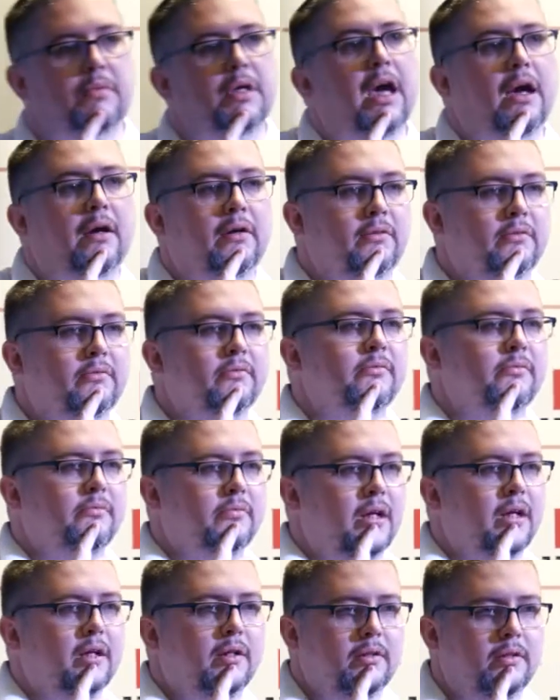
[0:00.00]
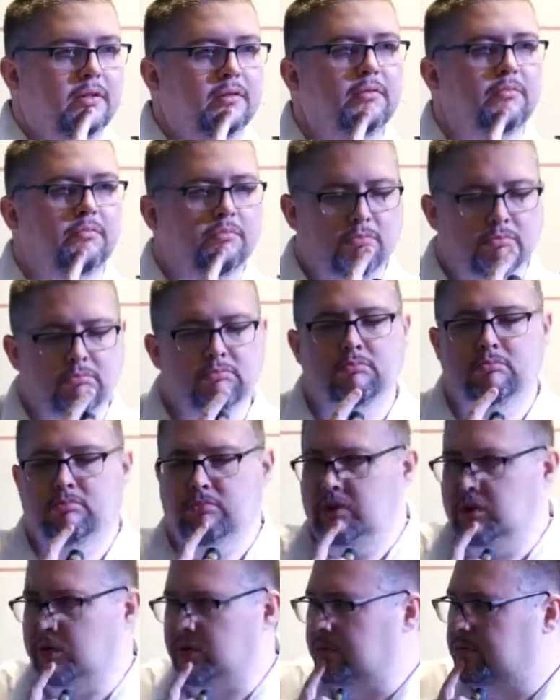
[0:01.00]
Yeah, yeah, it's
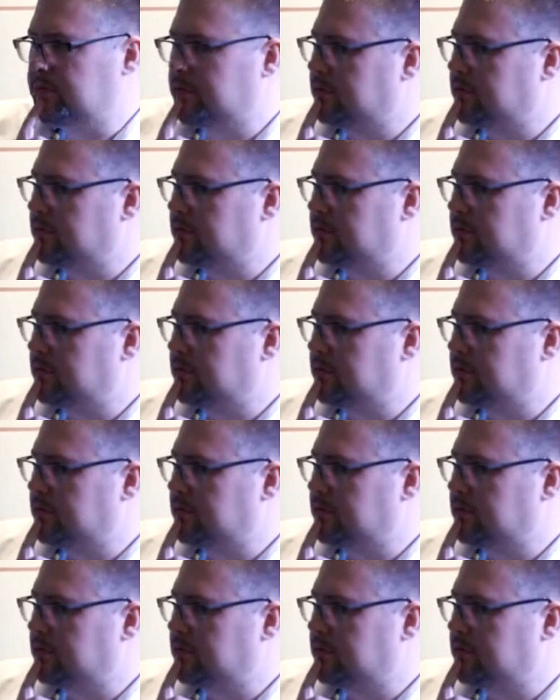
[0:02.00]
cool.